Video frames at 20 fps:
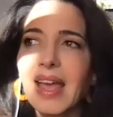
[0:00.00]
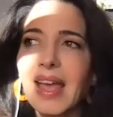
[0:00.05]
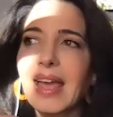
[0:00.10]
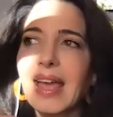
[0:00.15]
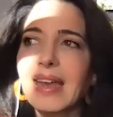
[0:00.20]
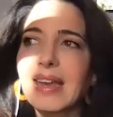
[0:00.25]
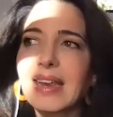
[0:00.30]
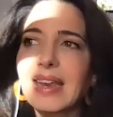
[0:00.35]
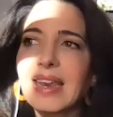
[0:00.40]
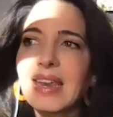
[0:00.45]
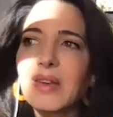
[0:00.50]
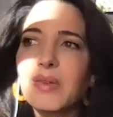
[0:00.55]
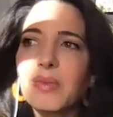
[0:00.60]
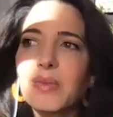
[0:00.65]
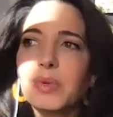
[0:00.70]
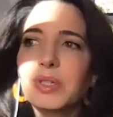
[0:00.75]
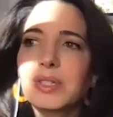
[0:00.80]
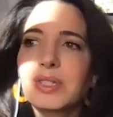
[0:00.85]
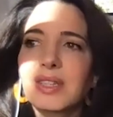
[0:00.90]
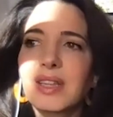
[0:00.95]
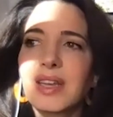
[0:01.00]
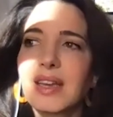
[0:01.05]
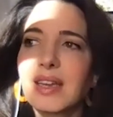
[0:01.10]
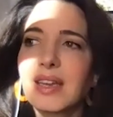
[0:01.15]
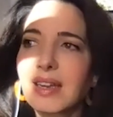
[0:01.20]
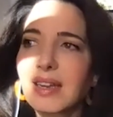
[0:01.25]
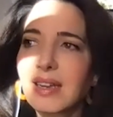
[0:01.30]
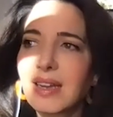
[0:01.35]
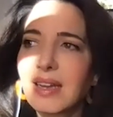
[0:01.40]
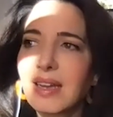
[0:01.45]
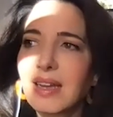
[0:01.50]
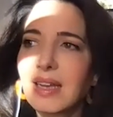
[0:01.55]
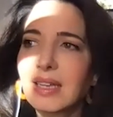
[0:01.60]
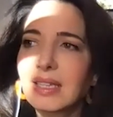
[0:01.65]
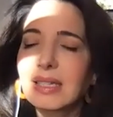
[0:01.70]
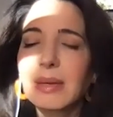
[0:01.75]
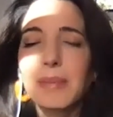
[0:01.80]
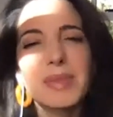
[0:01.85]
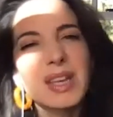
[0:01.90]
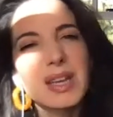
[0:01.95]
And it was like
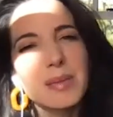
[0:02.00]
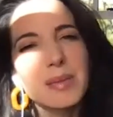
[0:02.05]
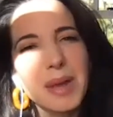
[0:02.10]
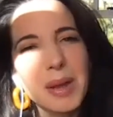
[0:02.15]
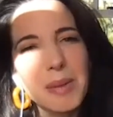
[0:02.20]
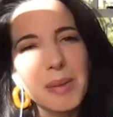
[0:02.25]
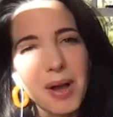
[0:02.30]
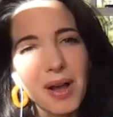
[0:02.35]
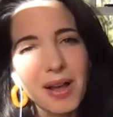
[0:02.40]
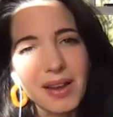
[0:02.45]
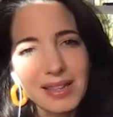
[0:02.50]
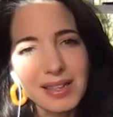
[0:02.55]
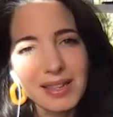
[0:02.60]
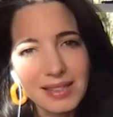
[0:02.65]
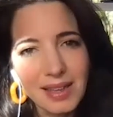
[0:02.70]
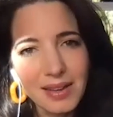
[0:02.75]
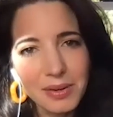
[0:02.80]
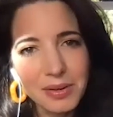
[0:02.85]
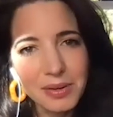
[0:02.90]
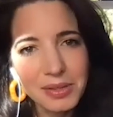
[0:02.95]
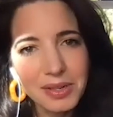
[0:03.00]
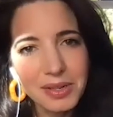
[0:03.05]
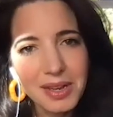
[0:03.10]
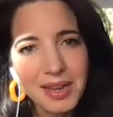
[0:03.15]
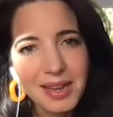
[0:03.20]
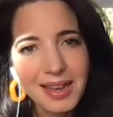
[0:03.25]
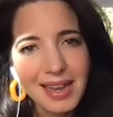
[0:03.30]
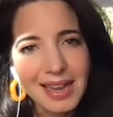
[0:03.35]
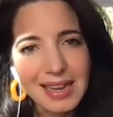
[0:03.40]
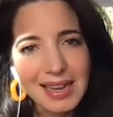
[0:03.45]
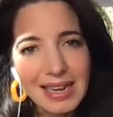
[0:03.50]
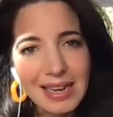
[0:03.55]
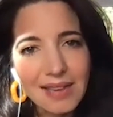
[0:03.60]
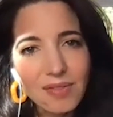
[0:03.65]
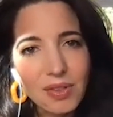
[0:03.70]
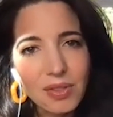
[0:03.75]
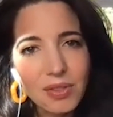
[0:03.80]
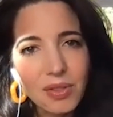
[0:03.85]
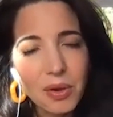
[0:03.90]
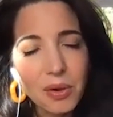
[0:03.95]
something in my body settled. And
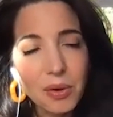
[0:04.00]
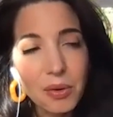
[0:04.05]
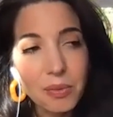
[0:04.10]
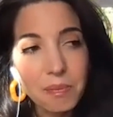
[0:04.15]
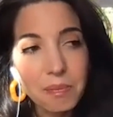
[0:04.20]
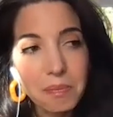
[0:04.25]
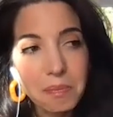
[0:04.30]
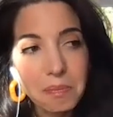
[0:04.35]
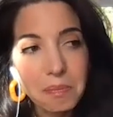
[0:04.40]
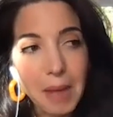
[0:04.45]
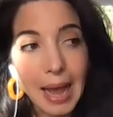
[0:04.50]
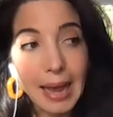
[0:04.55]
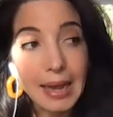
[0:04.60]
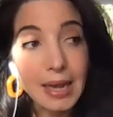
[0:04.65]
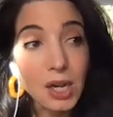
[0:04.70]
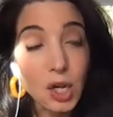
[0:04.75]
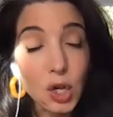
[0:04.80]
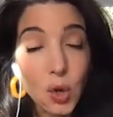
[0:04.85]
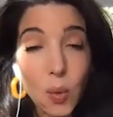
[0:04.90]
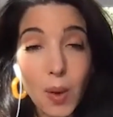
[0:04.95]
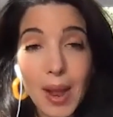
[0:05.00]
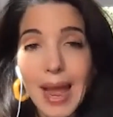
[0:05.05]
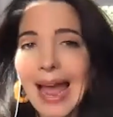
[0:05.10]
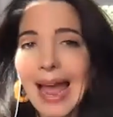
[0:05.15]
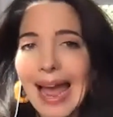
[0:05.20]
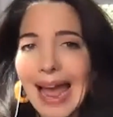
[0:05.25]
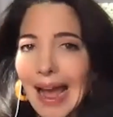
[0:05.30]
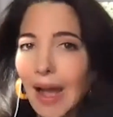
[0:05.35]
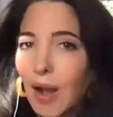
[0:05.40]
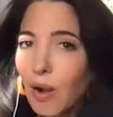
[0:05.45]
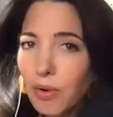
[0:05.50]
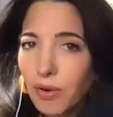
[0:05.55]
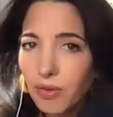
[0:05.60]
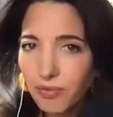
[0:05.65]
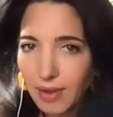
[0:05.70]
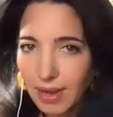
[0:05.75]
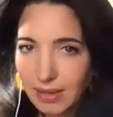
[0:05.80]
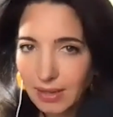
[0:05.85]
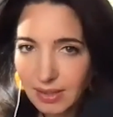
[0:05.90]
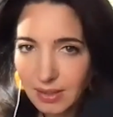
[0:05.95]
even though I didn't know how to
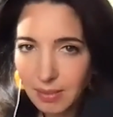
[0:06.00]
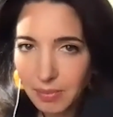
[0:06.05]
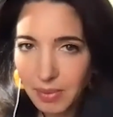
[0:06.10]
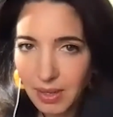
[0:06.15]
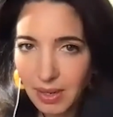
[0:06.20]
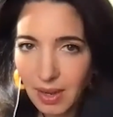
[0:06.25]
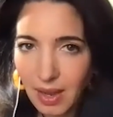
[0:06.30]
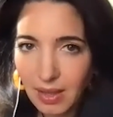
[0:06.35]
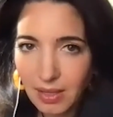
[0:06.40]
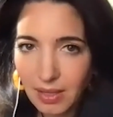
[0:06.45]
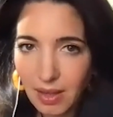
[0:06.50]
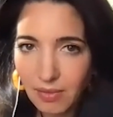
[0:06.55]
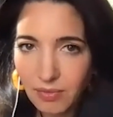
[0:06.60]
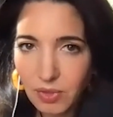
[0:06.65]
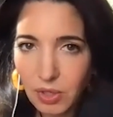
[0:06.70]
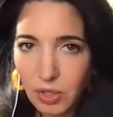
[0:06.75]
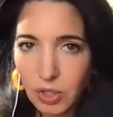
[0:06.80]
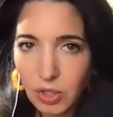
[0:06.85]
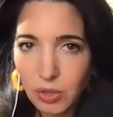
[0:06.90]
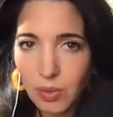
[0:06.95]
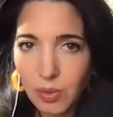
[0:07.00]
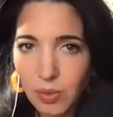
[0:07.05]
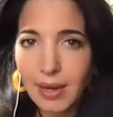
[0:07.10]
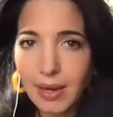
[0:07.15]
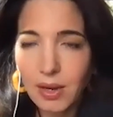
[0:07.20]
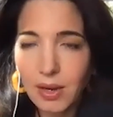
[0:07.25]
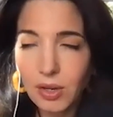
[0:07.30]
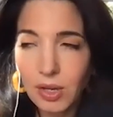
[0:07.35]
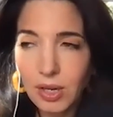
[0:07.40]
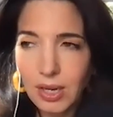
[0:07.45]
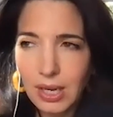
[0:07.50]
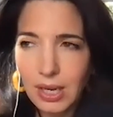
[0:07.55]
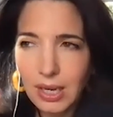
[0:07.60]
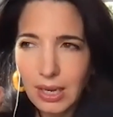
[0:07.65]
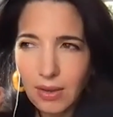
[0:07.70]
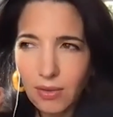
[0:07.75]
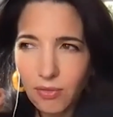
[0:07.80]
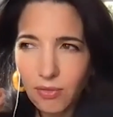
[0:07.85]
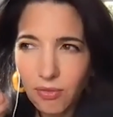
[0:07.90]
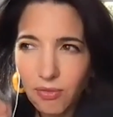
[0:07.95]
find something I love to do, I could
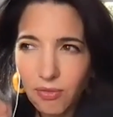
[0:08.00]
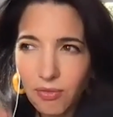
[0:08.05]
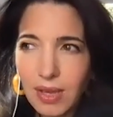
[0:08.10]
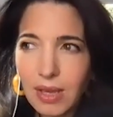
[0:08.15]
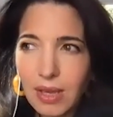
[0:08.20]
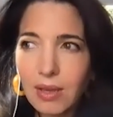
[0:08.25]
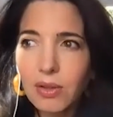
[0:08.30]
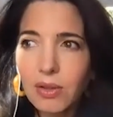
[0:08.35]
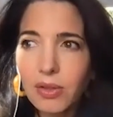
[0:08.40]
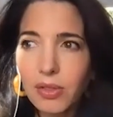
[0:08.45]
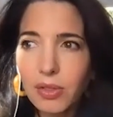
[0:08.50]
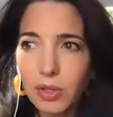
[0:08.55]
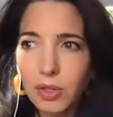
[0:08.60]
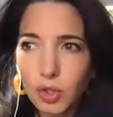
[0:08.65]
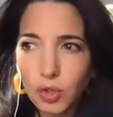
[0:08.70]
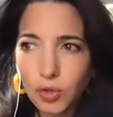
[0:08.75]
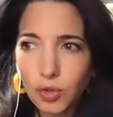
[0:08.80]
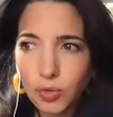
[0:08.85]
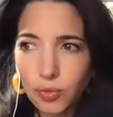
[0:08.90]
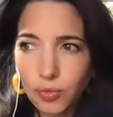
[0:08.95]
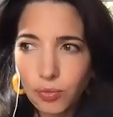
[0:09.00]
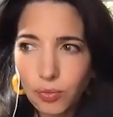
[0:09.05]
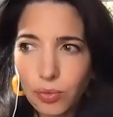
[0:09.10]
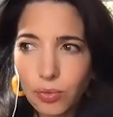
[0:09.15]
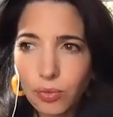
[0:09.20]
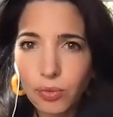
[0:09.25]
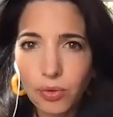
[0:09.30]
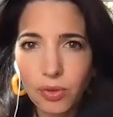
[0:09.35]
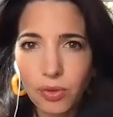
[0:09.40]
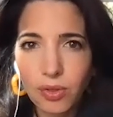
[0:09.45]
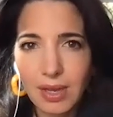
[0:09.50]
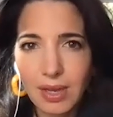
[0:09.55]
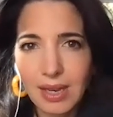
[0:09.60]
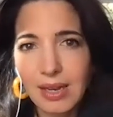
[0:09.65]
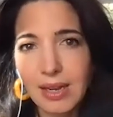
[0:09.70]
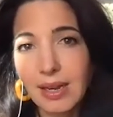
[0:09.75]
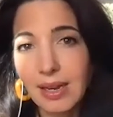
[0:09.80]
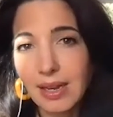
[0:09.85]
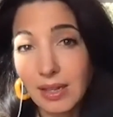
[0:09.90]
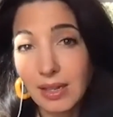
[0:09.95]
feel the truth
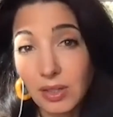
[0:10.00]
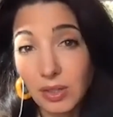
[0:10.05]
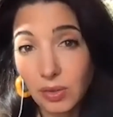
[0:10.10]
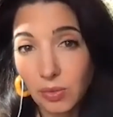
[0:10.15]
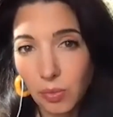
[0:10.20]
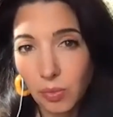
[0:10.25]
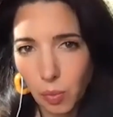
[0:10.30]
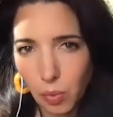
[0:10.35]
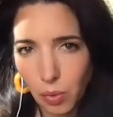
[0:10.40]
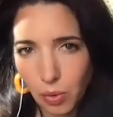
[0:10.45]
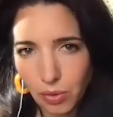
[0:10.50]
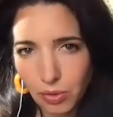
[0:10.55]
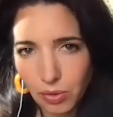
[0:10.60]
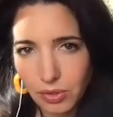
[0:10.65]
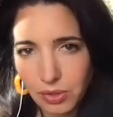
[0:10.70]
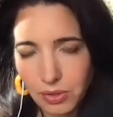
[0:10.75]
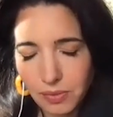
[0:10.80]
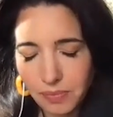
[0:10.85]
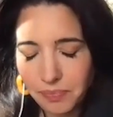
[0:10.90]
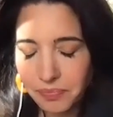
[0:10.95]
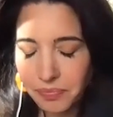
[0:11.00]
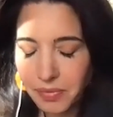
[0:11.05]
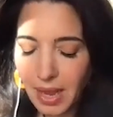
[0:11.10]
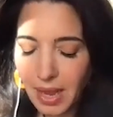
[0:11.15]
in his words.